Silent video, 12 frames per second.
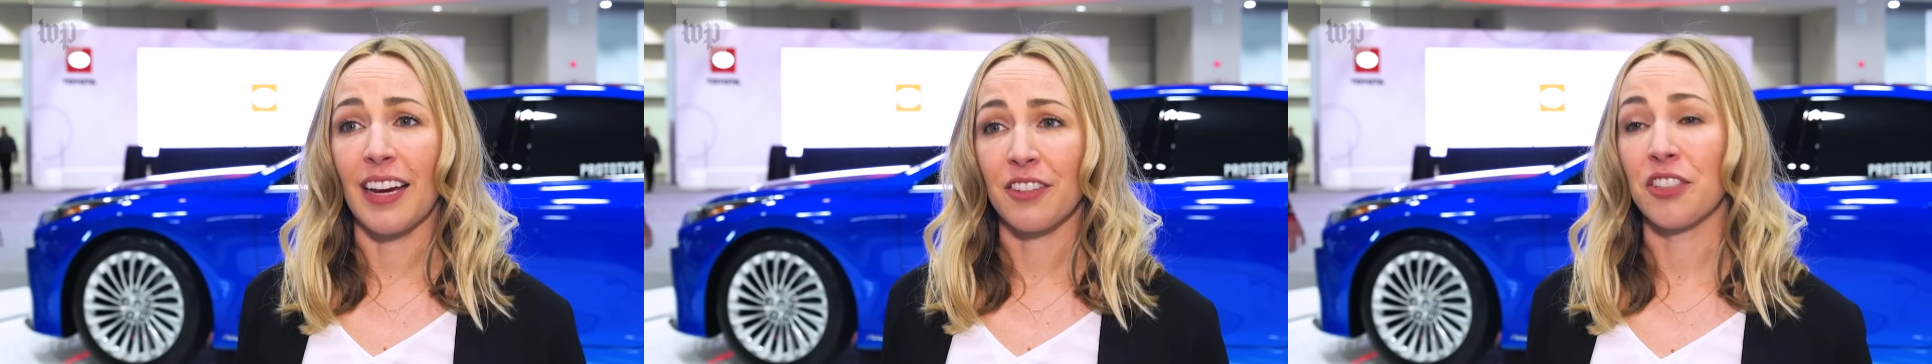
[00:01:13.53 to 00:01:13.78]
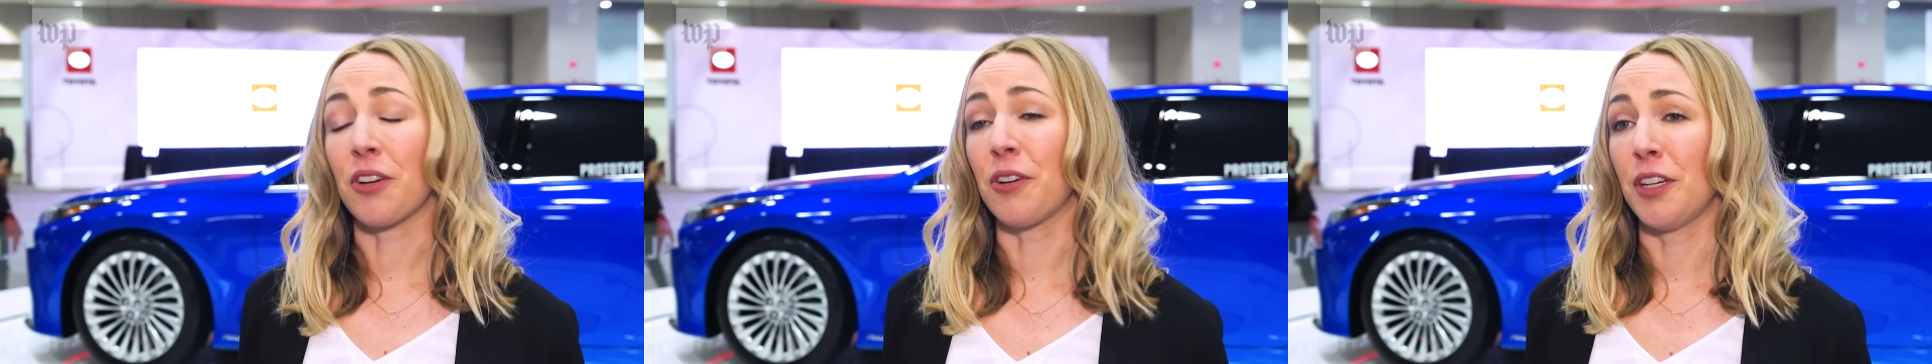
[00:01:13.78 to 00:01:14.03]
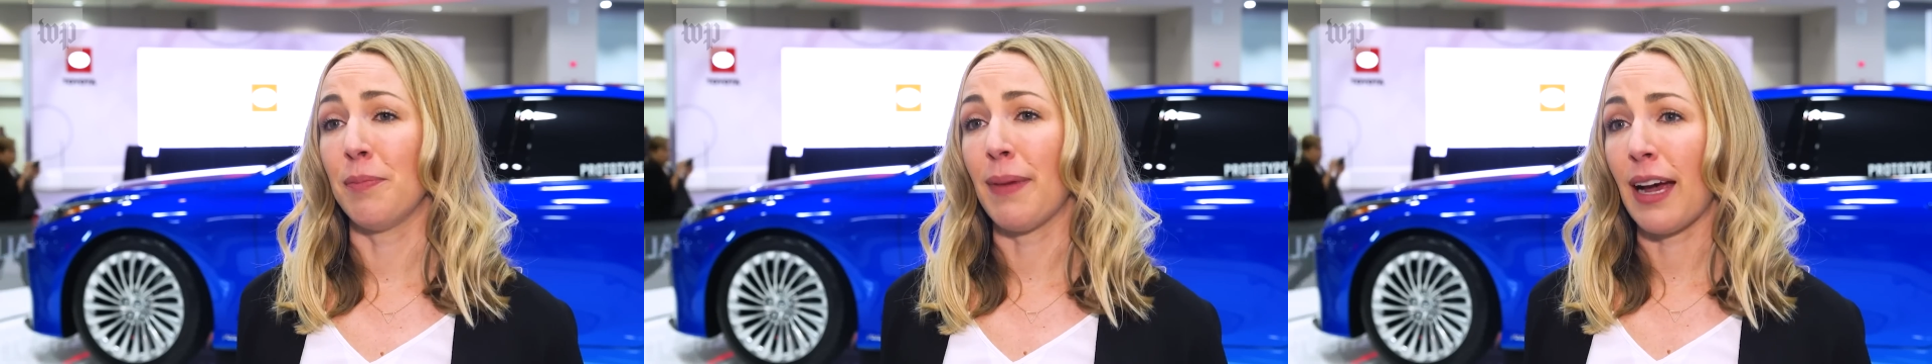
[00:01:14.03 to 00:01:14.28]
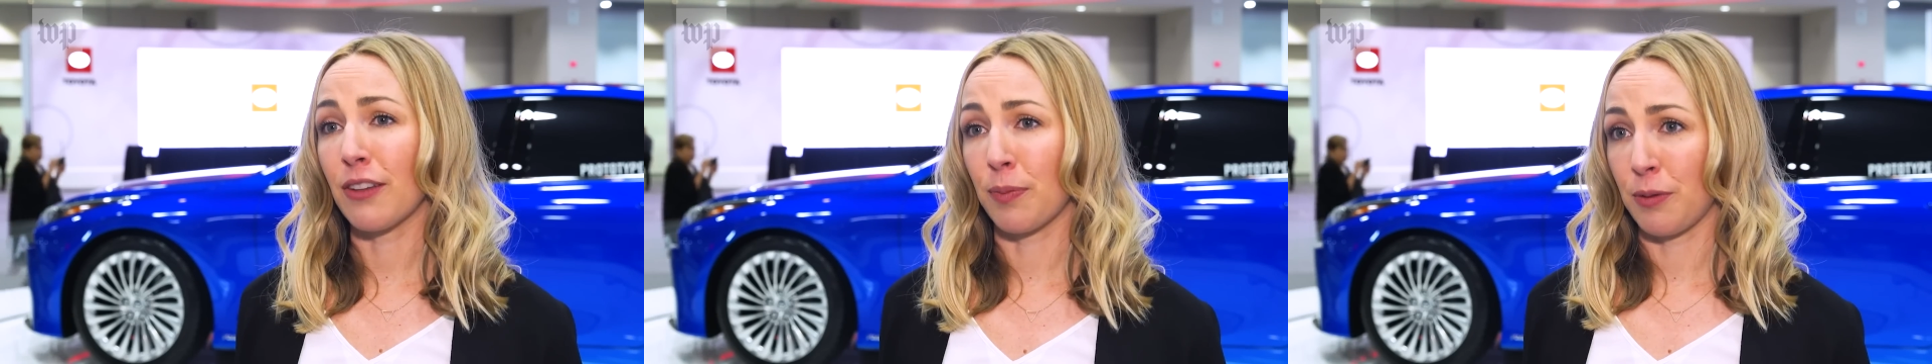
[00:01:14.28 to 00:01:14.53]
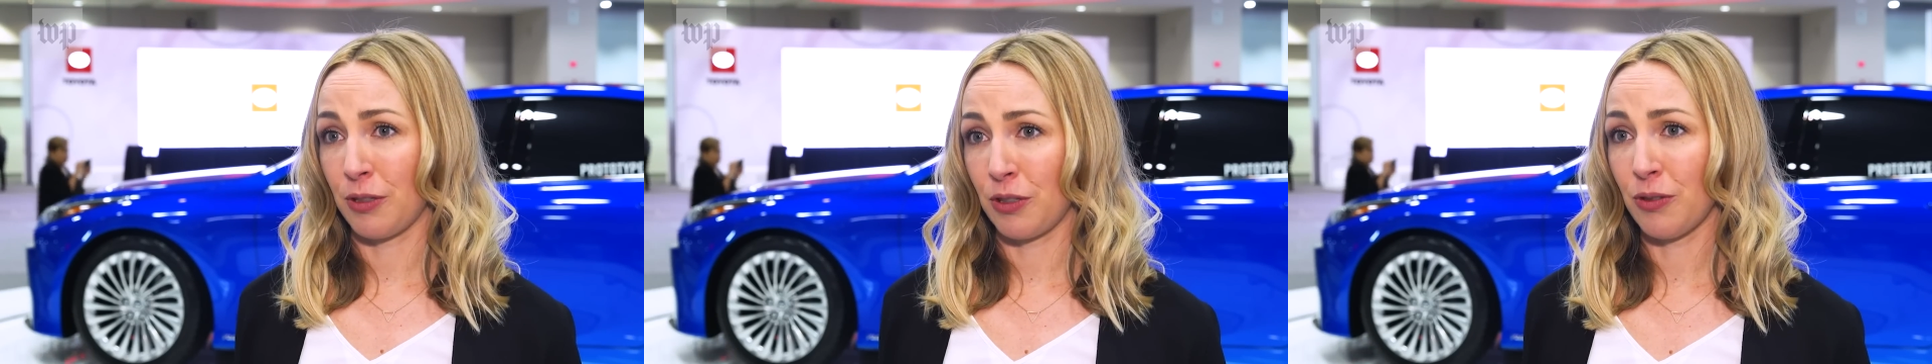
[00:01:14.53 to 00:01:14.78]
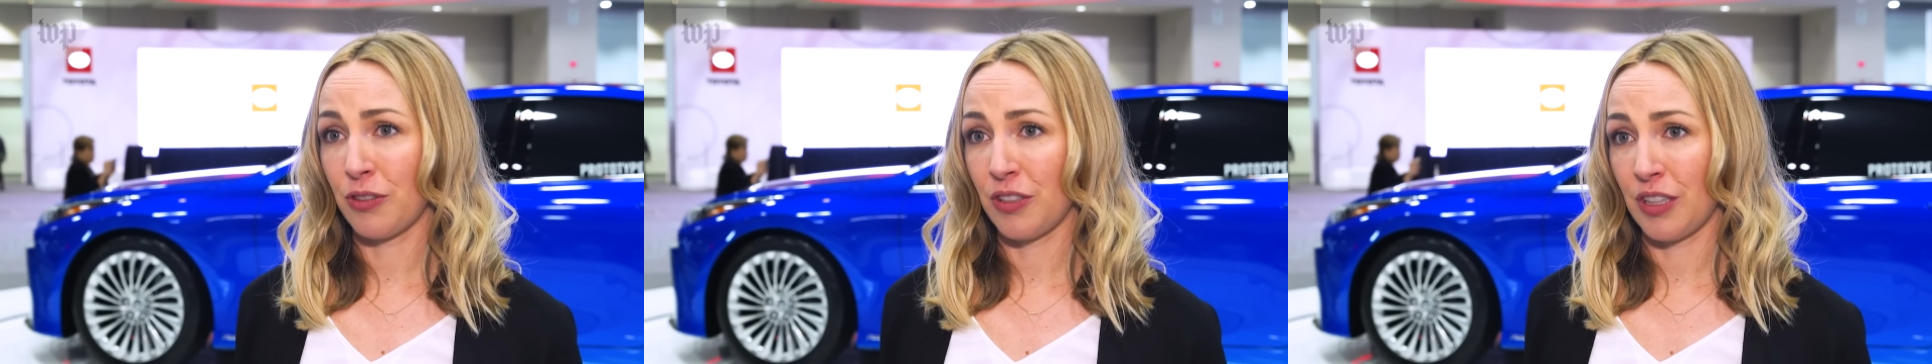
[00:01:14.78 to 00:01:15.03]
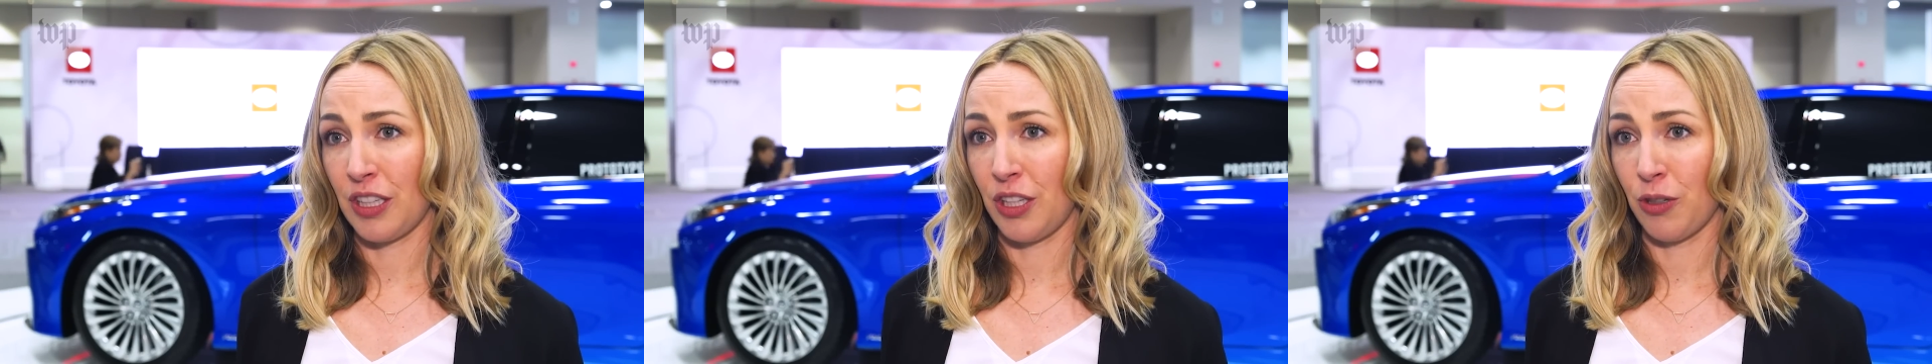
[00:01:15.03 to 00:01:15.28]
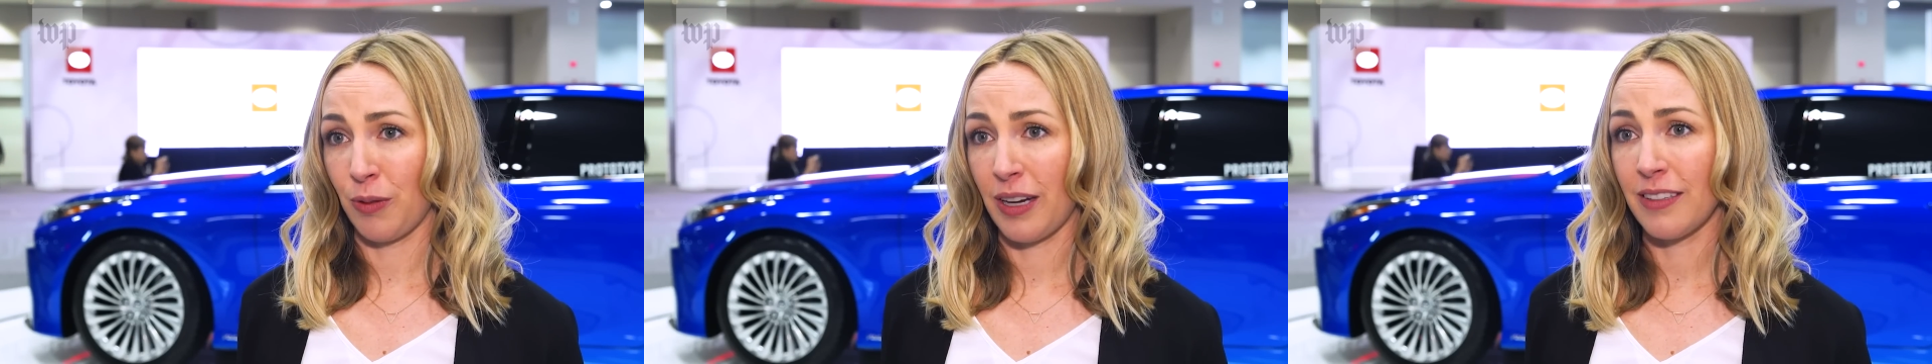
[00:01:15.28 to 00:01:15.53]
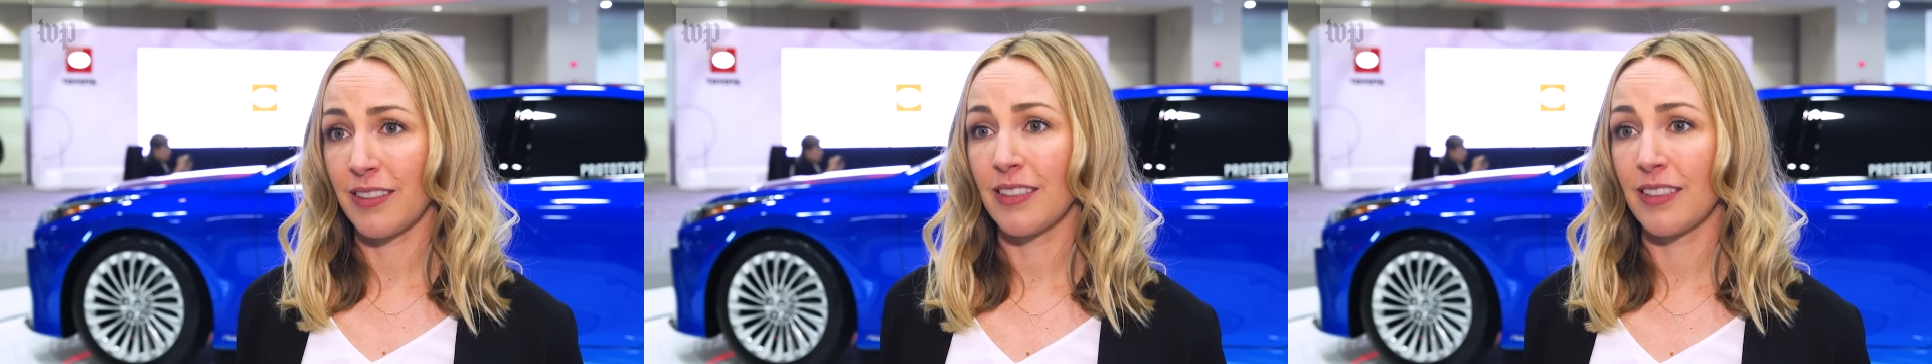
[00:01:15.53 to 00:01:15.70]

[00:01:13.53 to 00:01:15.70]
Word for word: actually already mass-produced in the U.S.